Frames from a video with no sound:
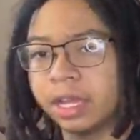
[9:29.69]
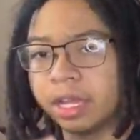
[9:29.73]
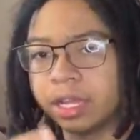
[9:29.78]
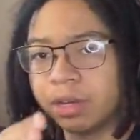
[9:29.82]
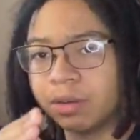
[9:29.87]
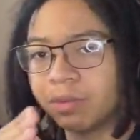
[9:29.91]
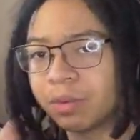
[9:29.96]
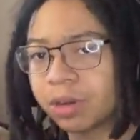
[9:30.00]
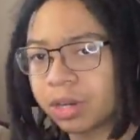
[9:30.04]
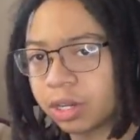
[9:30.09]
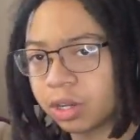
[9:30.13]

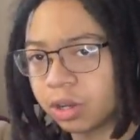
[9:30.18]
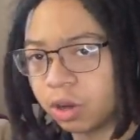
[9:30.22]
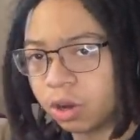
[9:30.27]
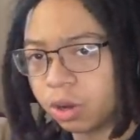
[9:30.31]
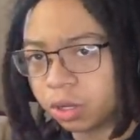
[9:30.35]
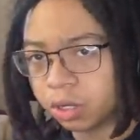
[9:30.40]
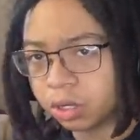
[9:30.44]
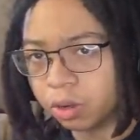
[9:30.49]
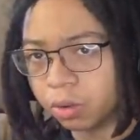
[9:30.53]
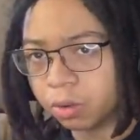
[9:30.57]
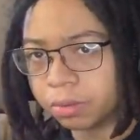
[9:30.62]
we're going to go
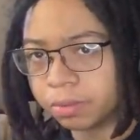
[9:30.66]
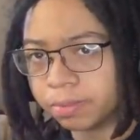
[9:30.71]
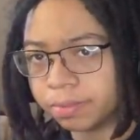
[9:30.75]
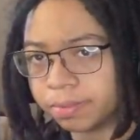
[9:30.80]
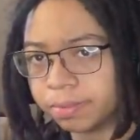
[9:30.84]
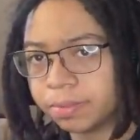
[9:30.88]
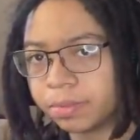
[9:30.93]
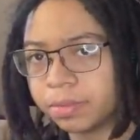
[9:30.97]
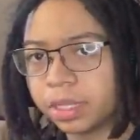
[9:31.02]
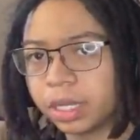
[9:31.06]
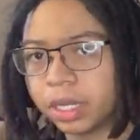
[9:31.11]
on
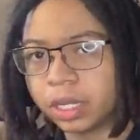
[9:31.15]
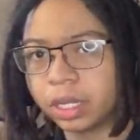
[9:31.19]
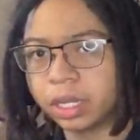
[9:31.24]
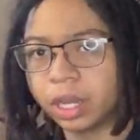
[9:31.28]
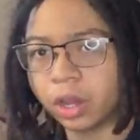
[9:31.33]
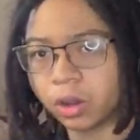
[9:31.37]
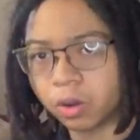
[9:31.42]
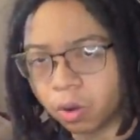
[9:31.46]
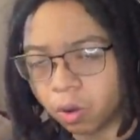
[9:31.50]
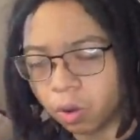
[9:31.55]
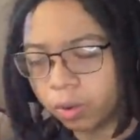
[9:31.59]
gold. Now,
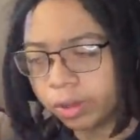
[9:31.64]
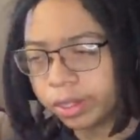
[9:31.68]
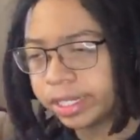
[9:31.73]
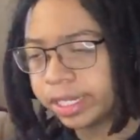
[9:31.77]
gold